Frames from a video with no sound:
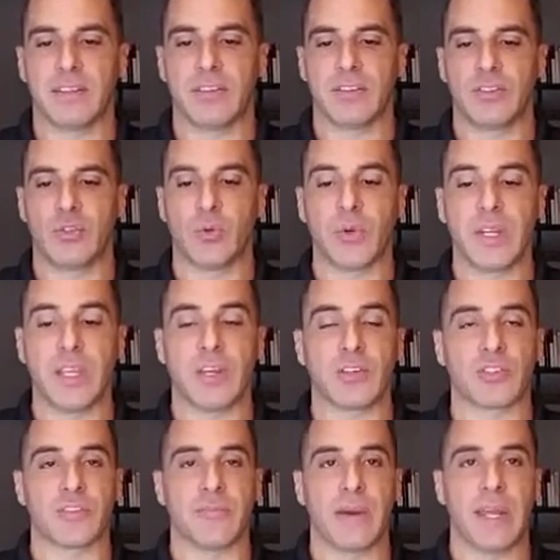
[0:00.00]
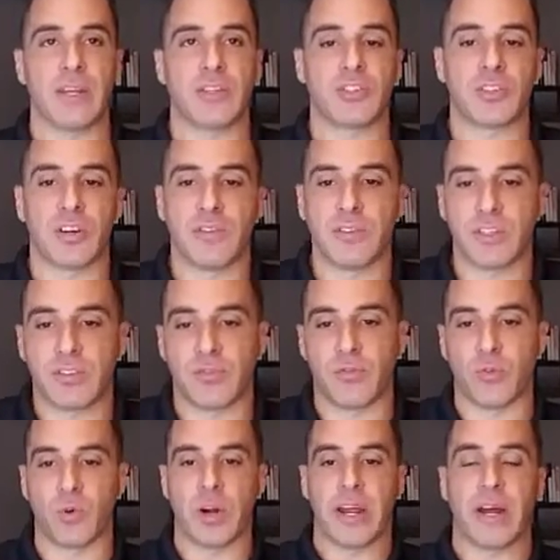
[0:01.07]
20 years of managed service
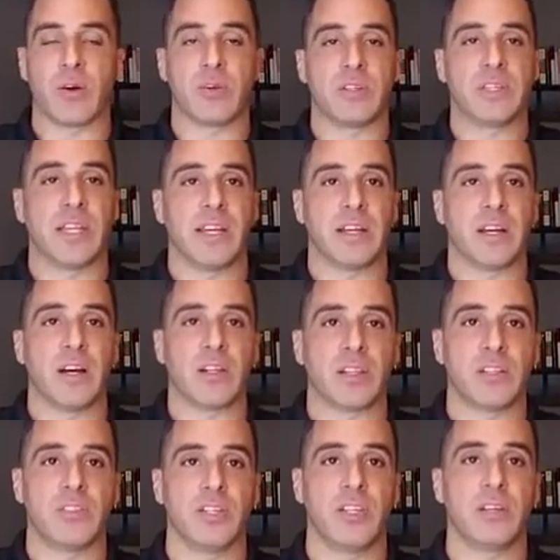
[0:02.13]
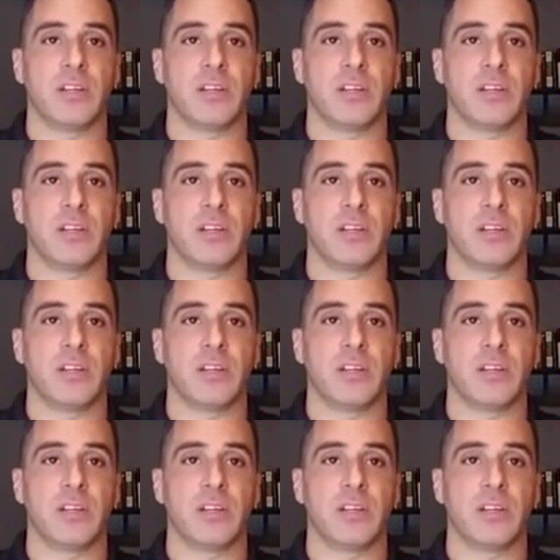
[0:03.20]
for our technology,